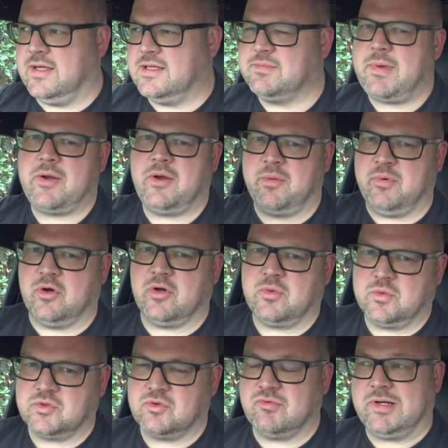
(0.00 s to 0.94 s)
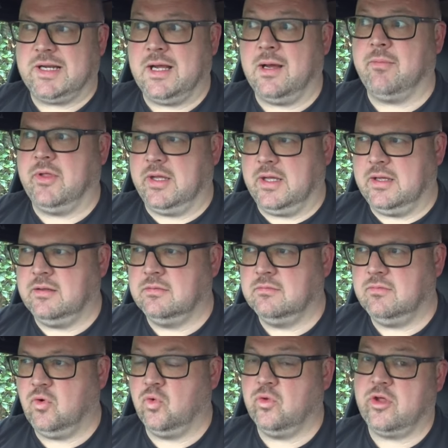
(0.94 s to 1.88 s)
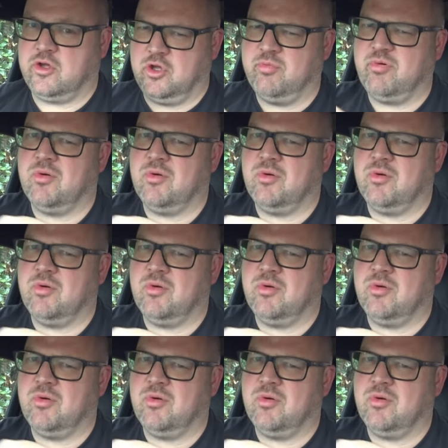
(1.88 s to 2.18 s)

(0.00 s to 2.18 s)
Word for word: His mountain bike was already up there, although you